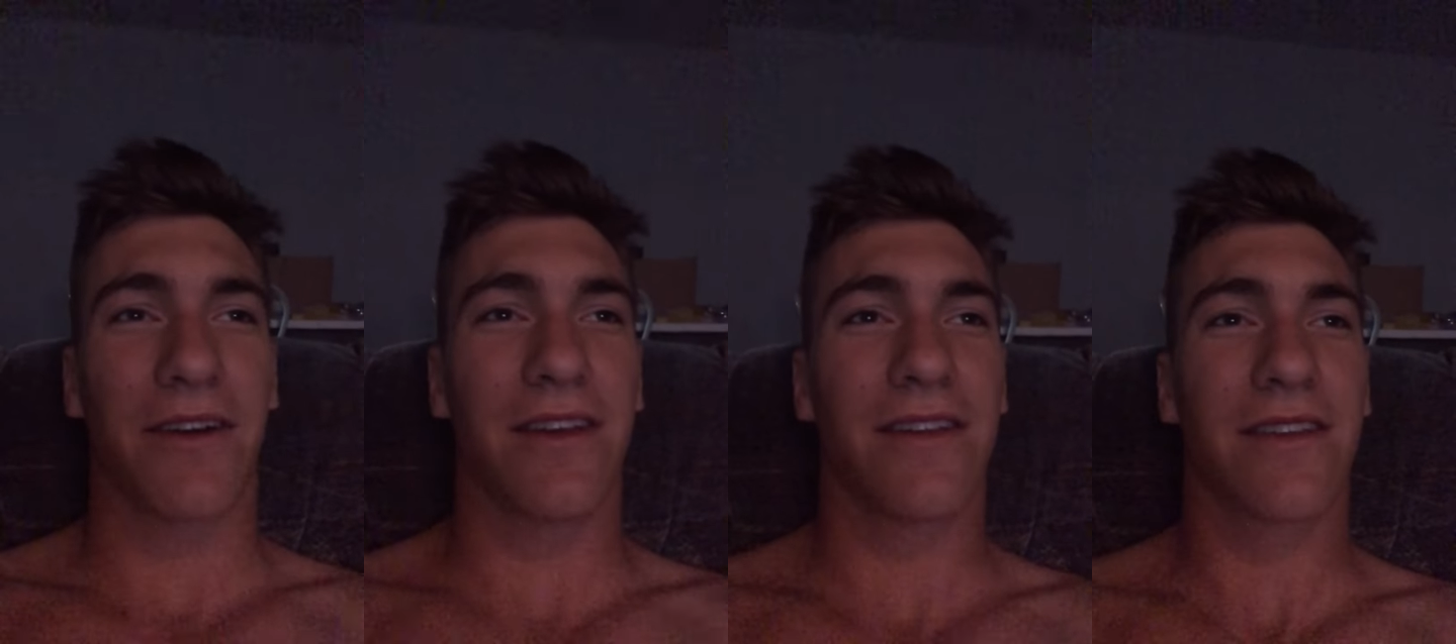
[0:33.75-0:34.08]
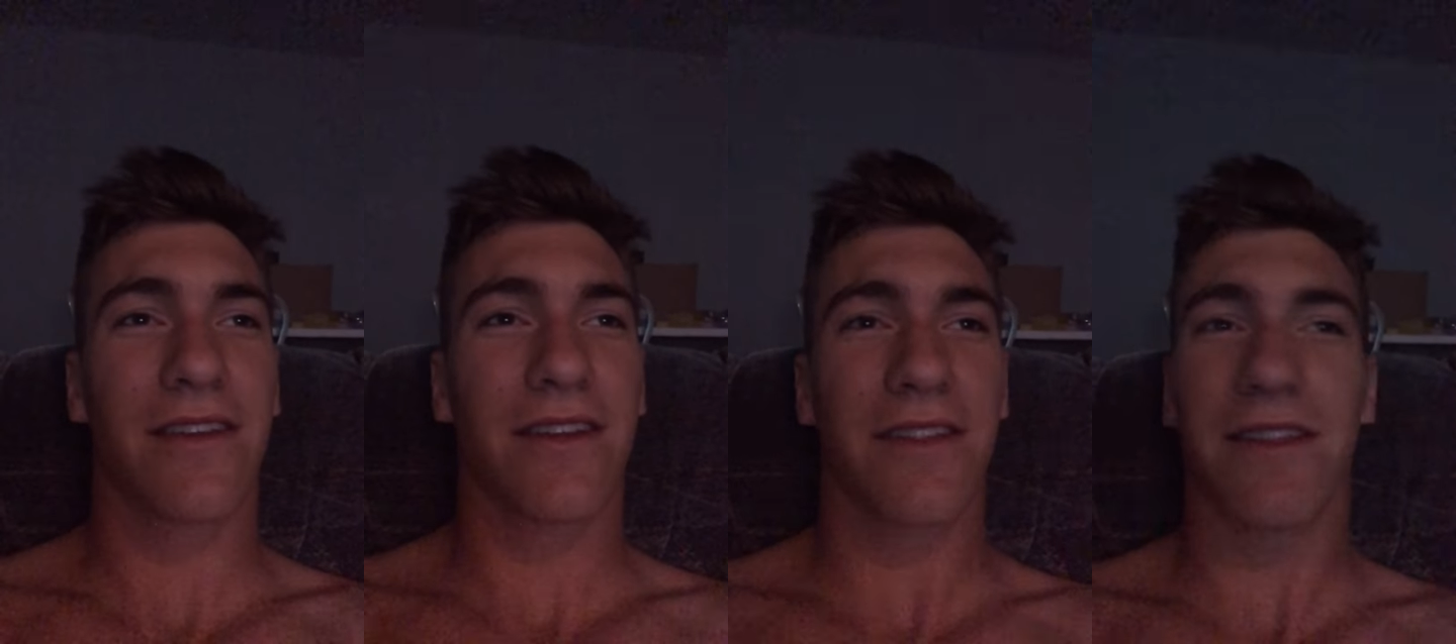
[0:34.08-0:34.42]

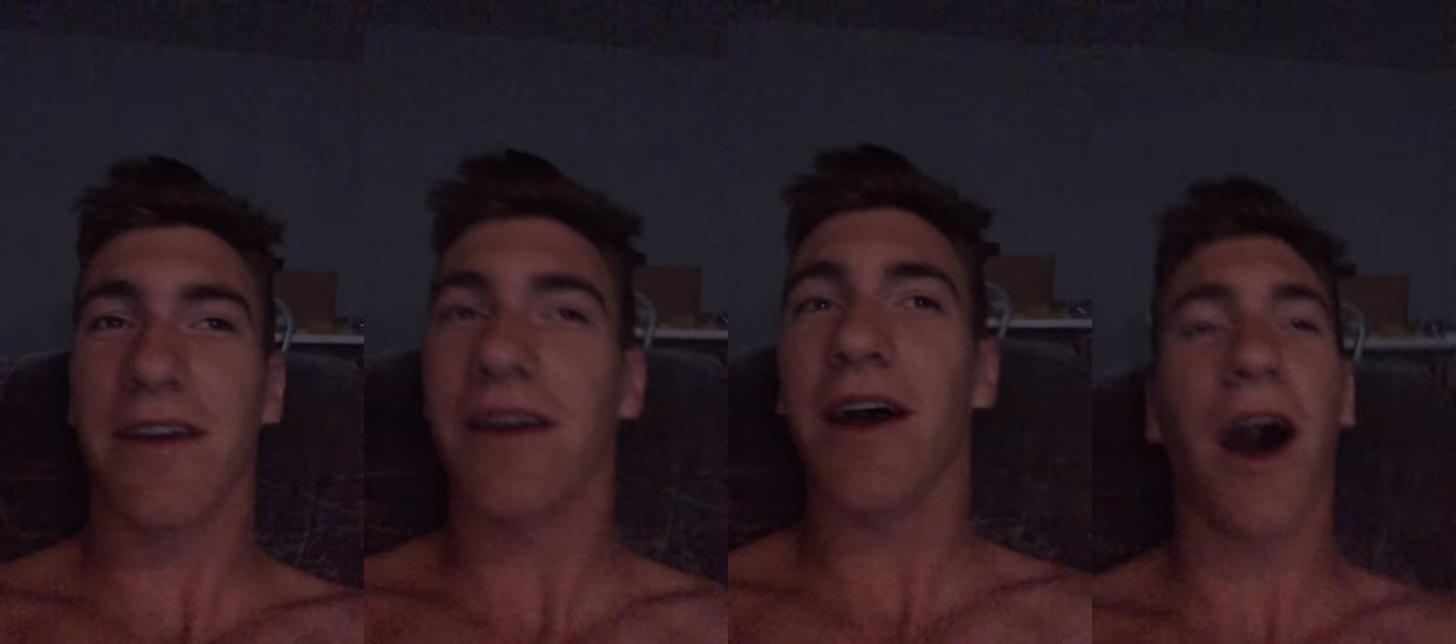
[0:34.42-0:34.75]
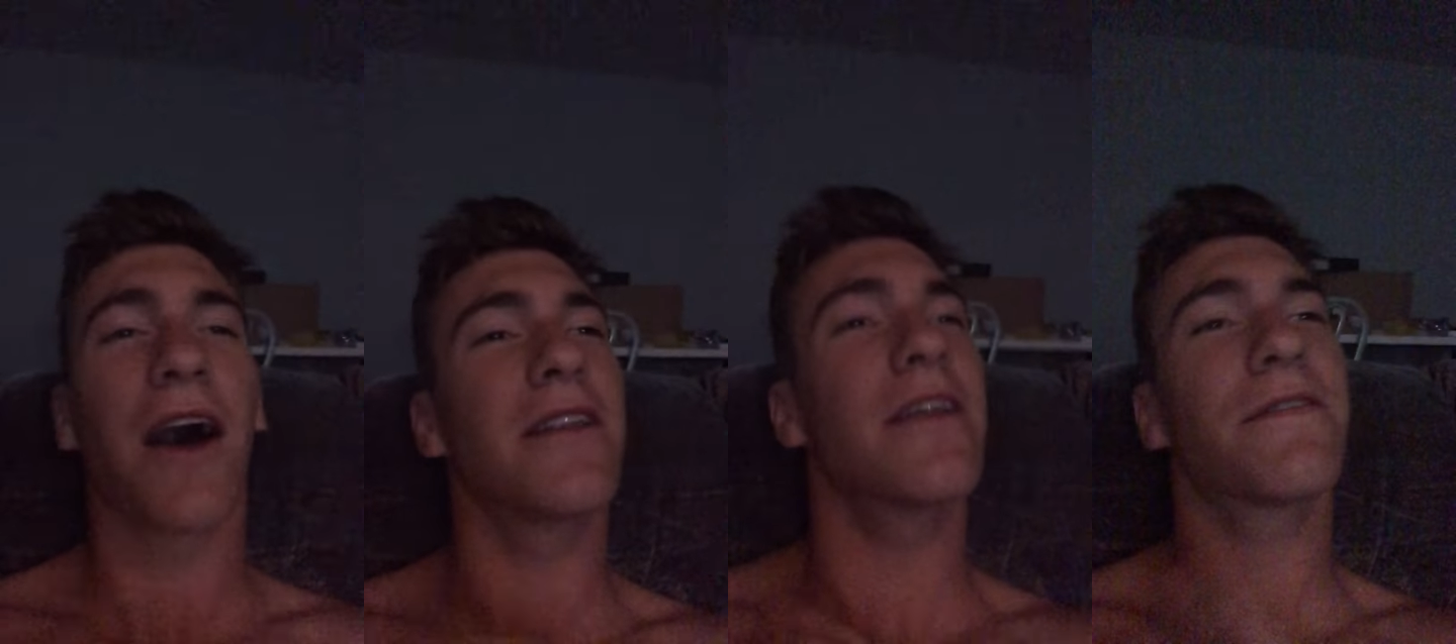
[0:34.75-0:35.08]
He's
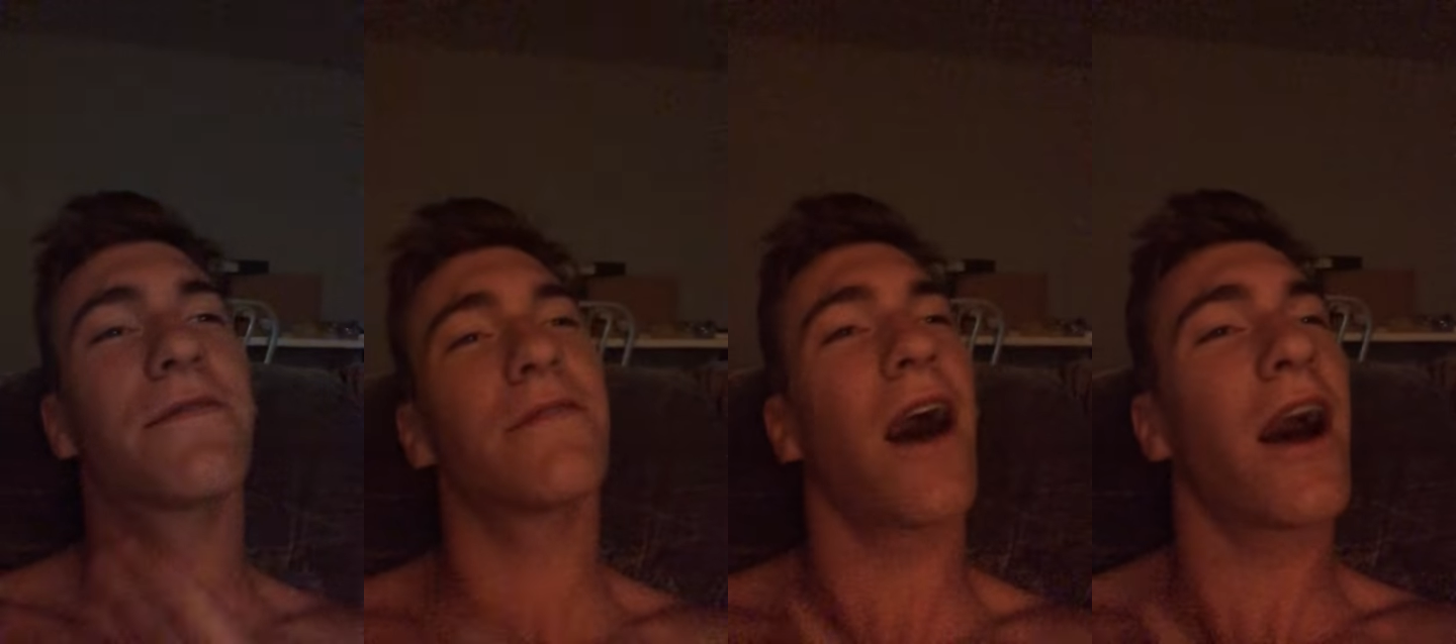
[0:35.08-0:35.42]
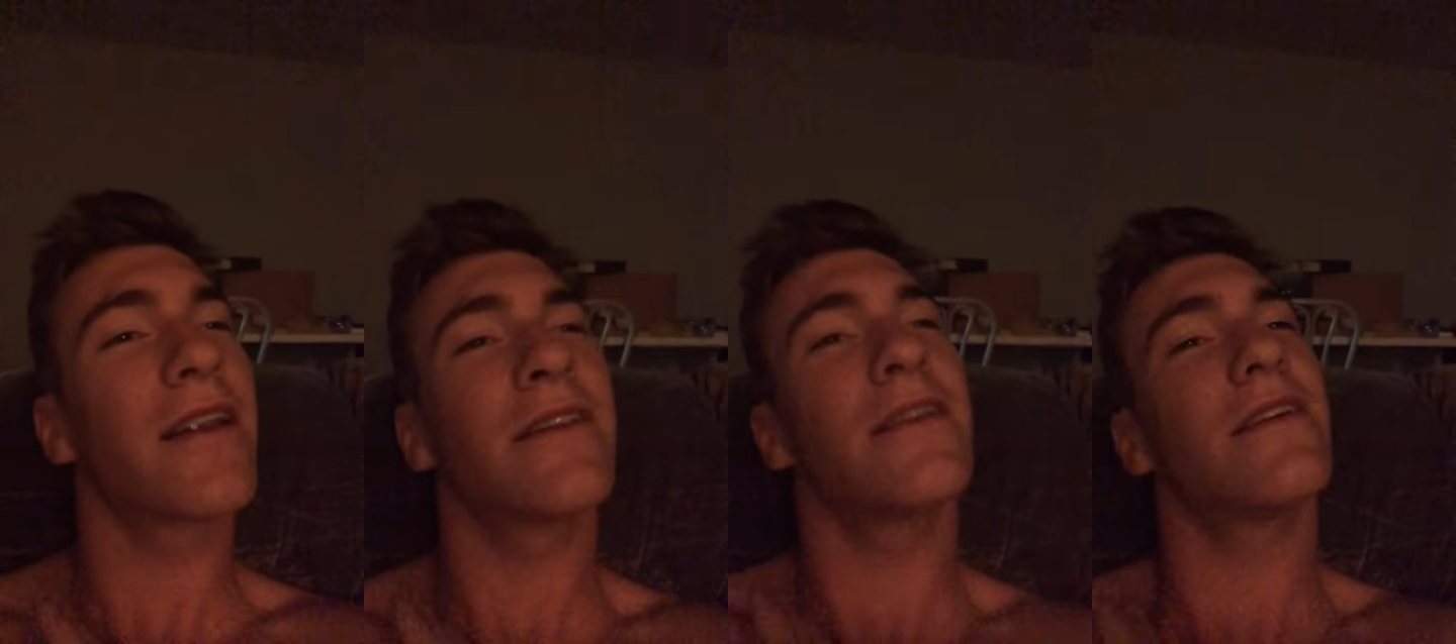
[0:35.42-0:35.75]

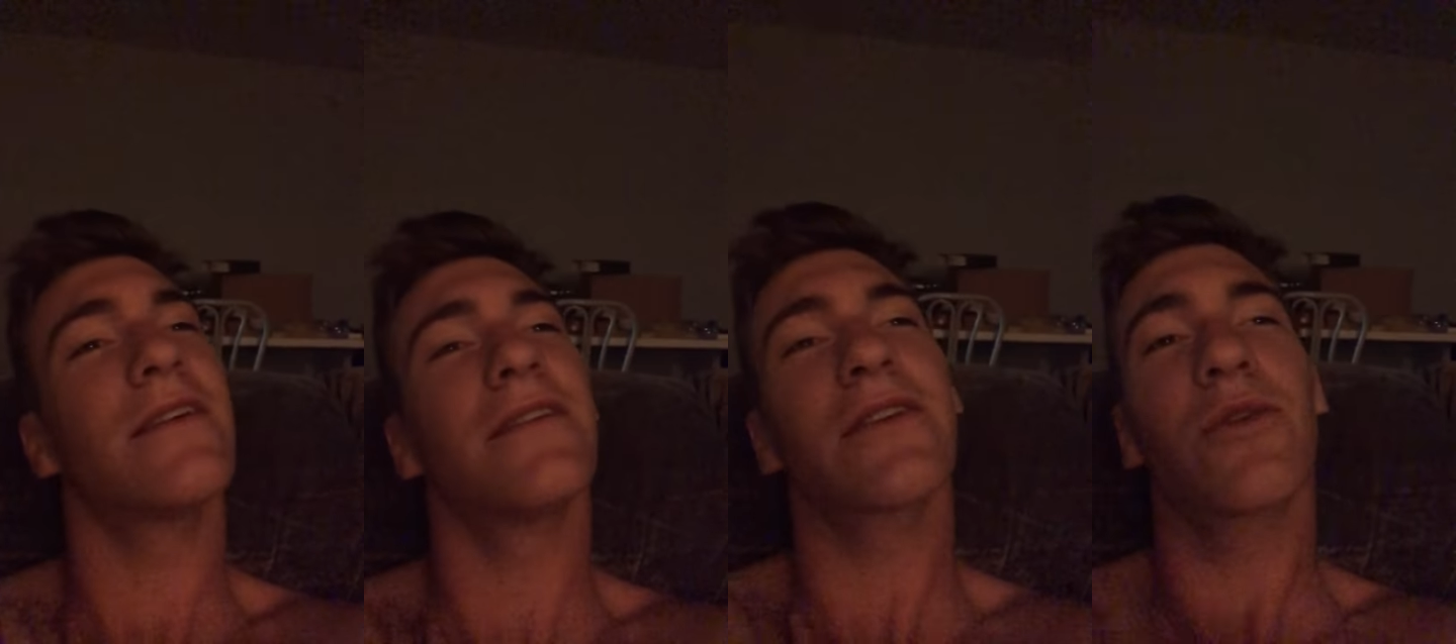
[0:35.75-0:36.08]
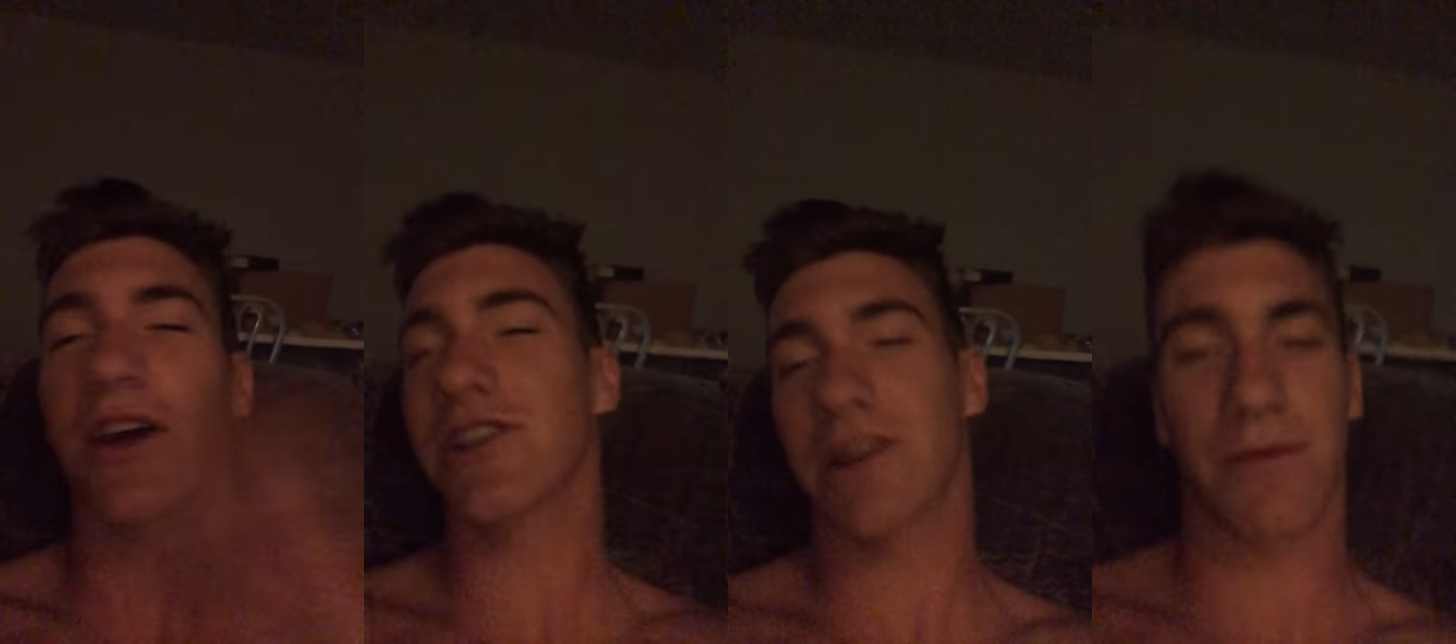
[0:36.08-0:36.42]

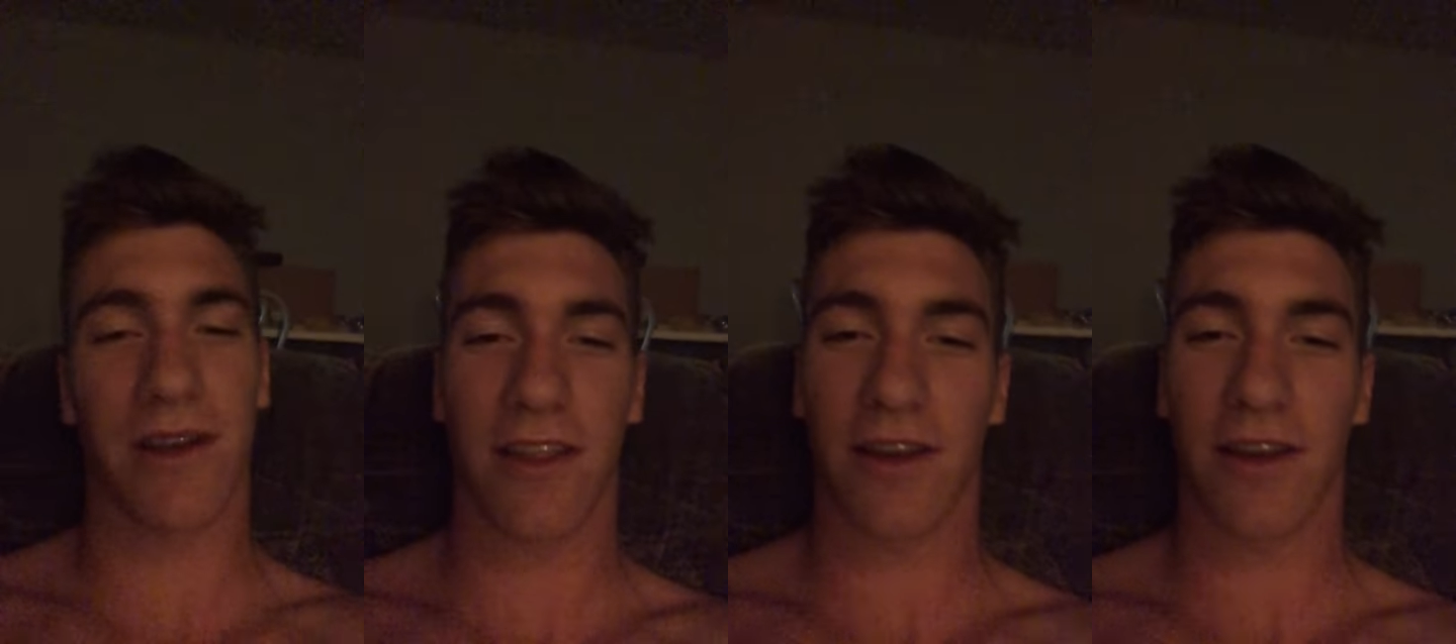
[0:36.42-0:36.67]
unquestionably